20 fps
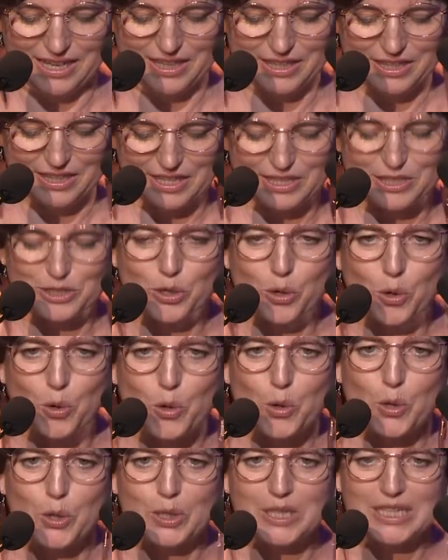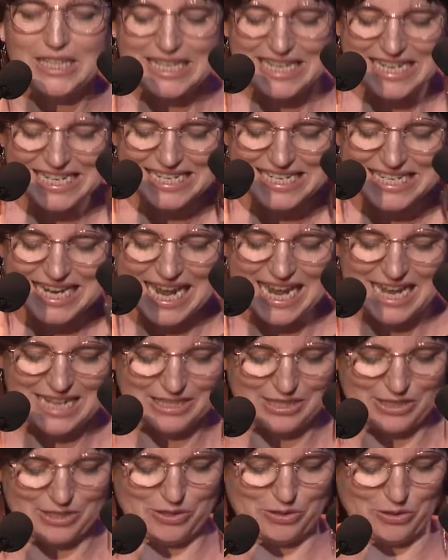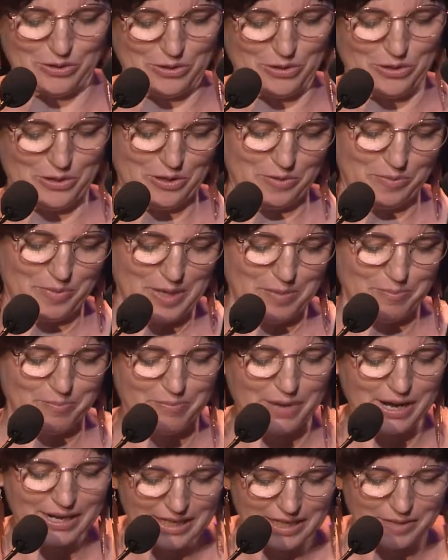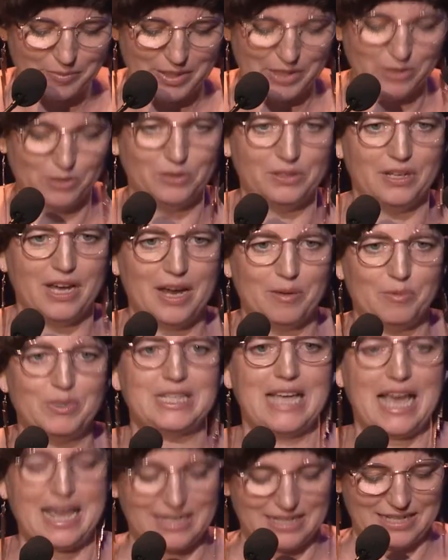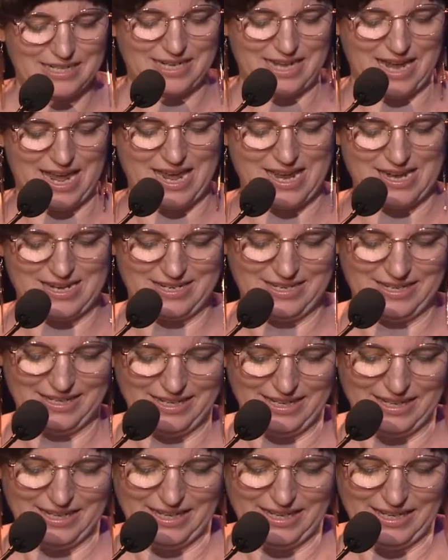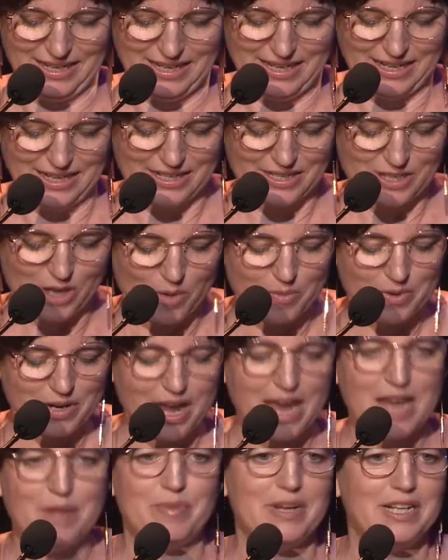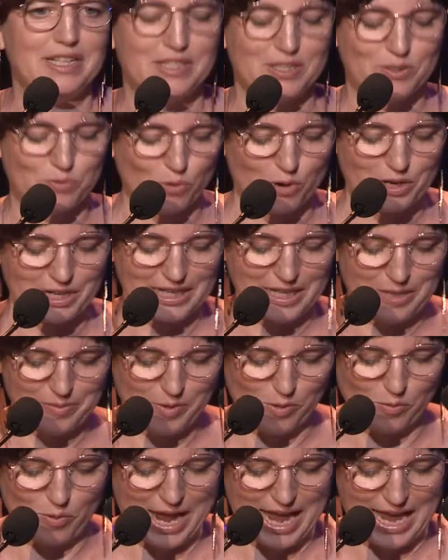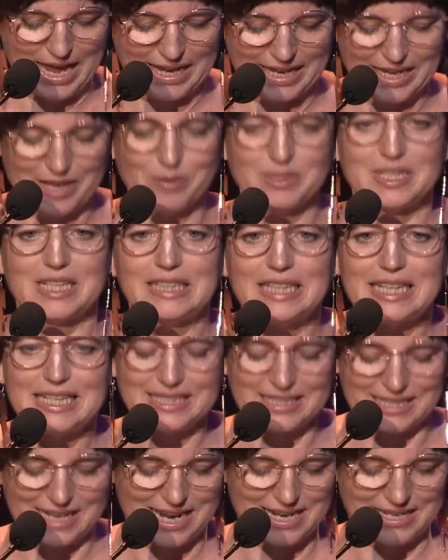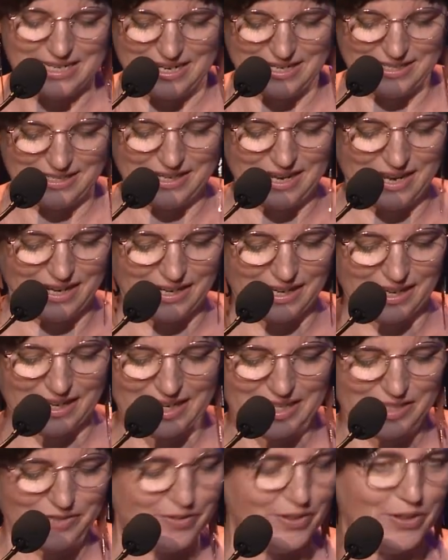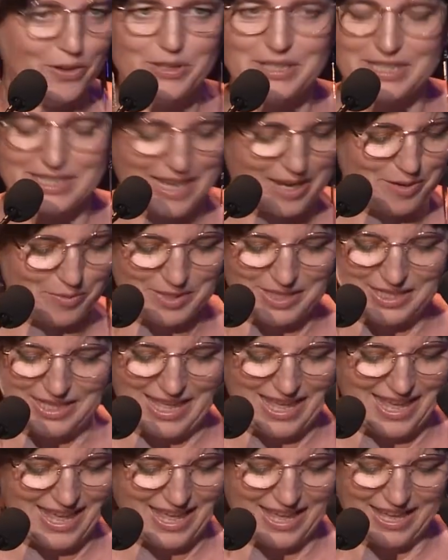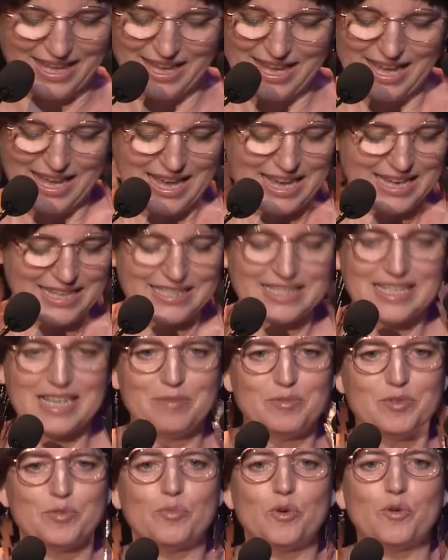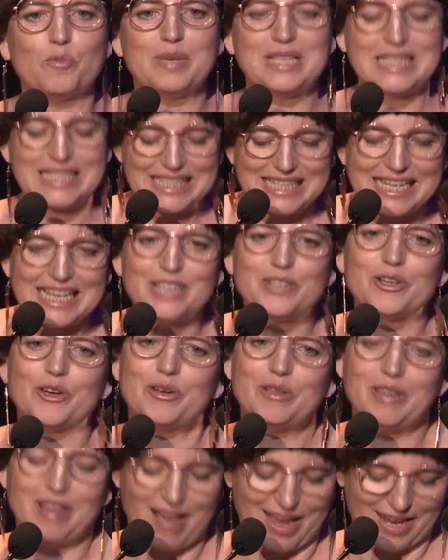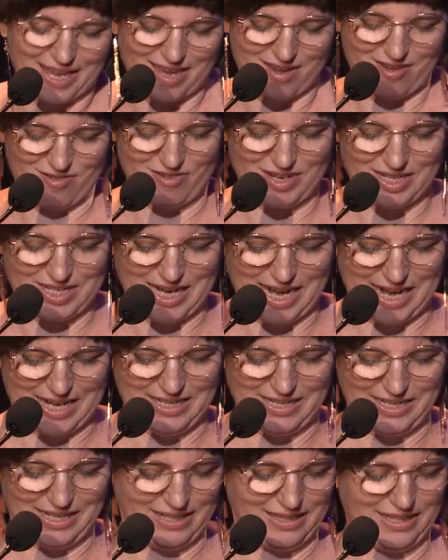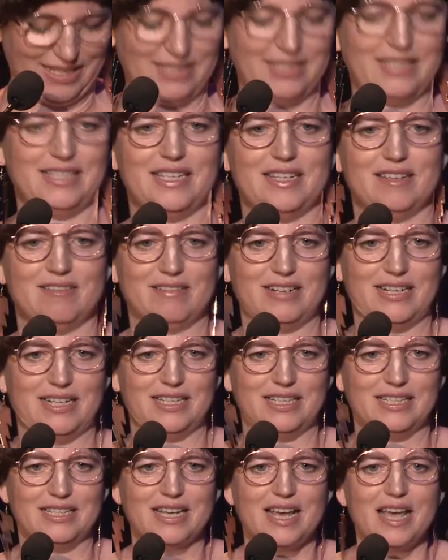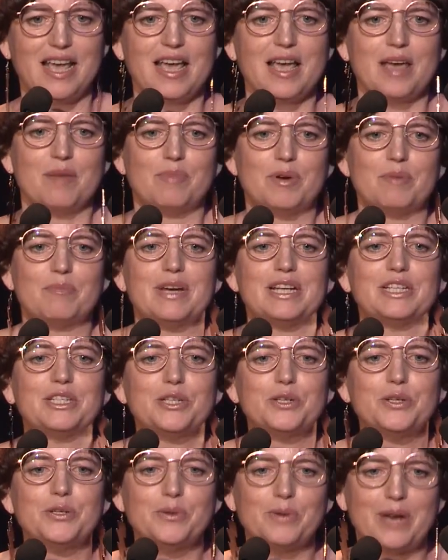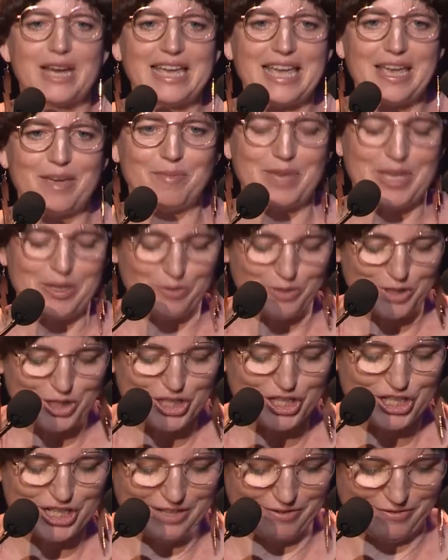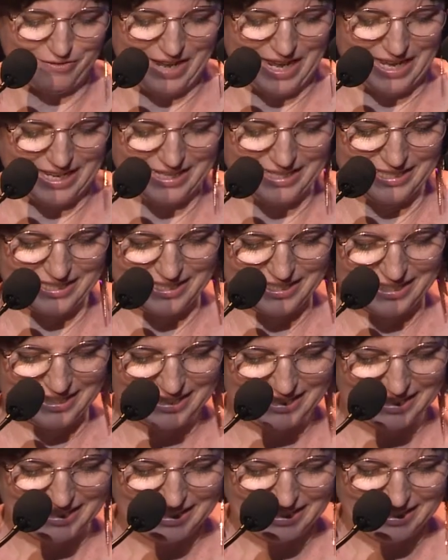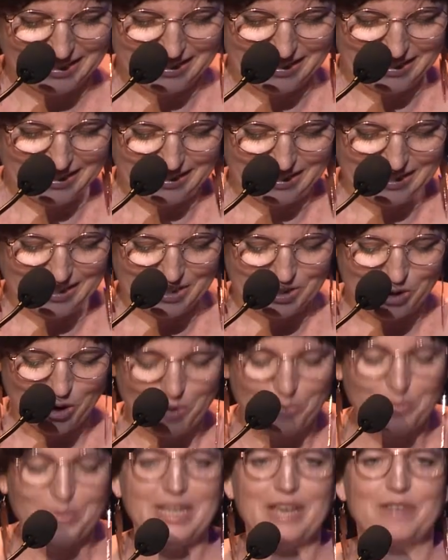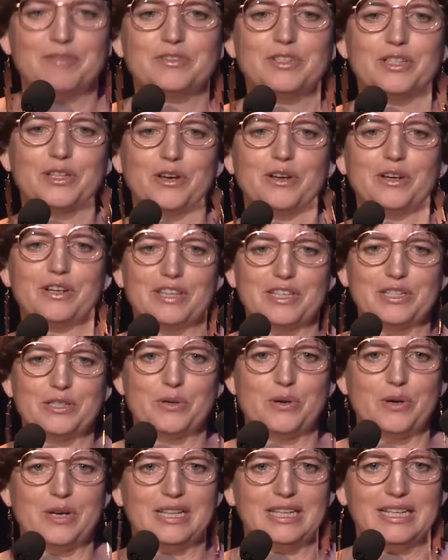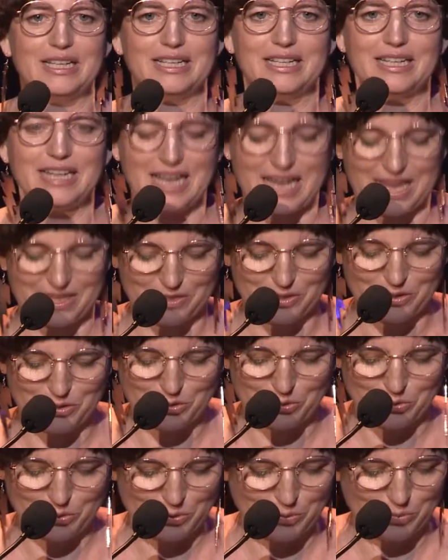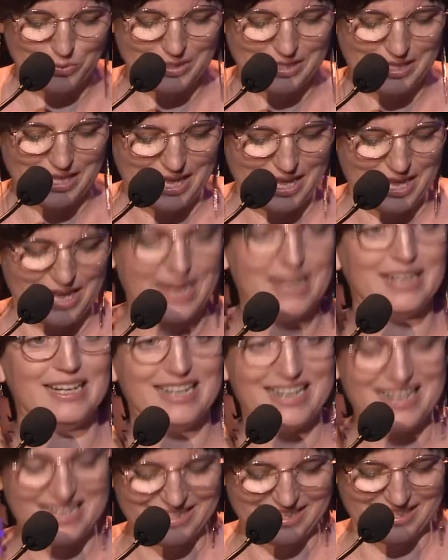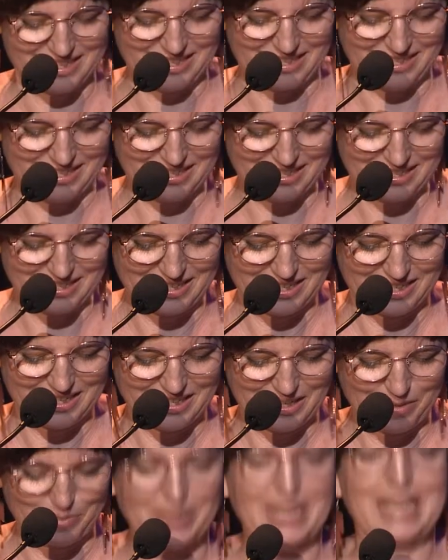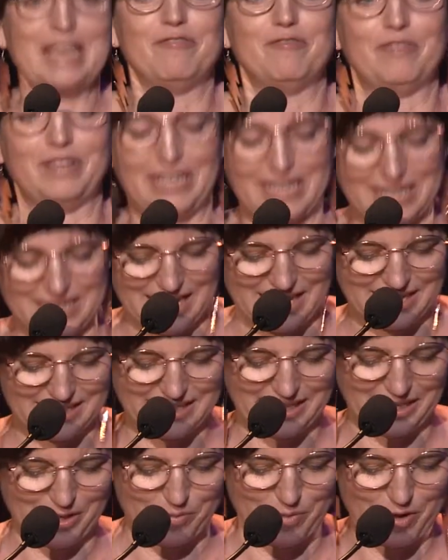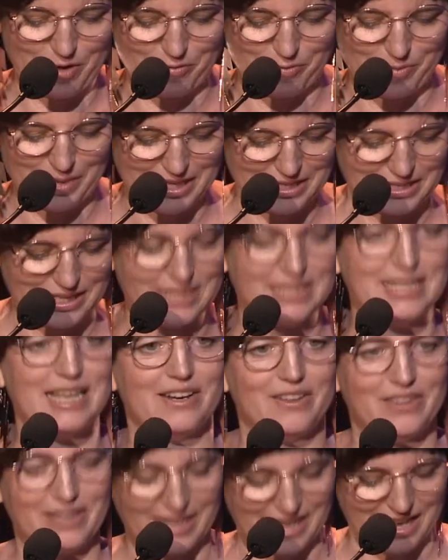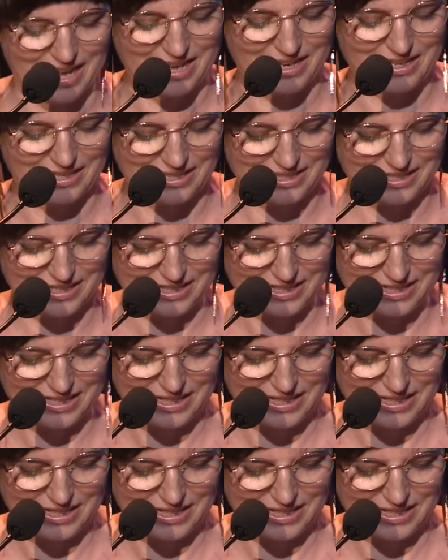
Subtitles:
The tall, intense dude who'd been bugging me all night was at it again. Tom and I had been swatting him away. He was at least 10 years younger. His fiancée was there. He seemed more mosquito-like irritating than serious. But by 2 a.m. he was shit-faced. Tom left to go to the toilet and the dude was there in an instant, playfully dancing above me as I sat on the couch.